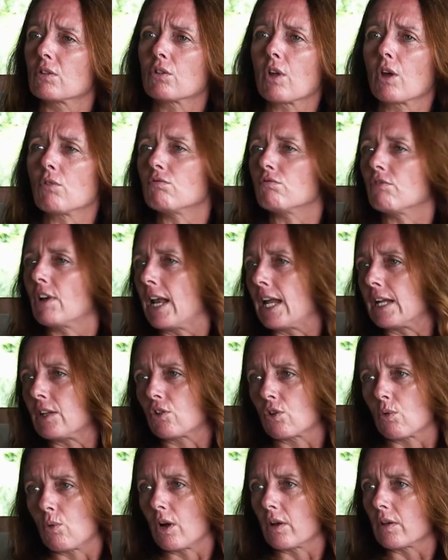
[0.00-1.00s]
don't relate
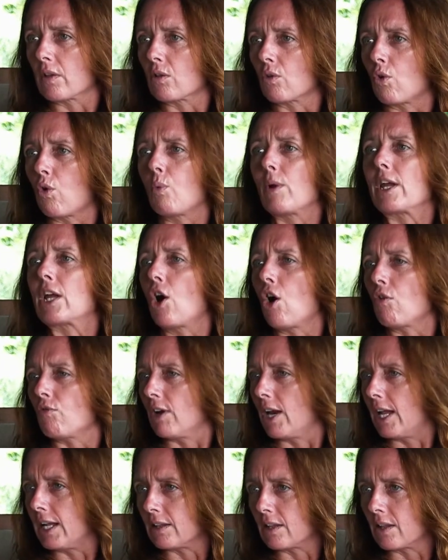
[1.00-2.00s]
to us, or we can't
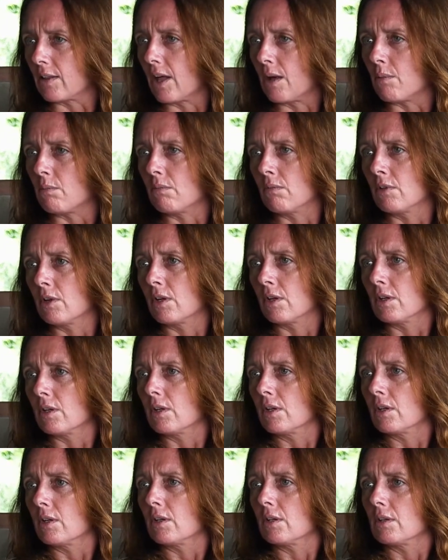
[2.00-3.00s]
relate to them.
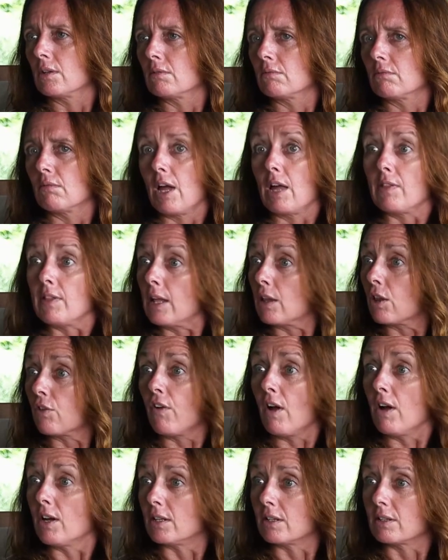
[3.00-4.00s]
And that's
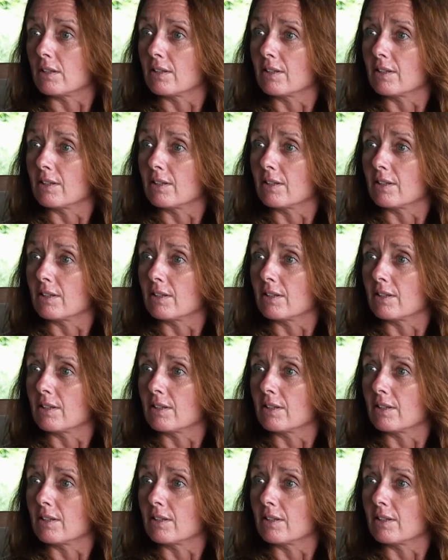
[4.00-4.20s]
fine.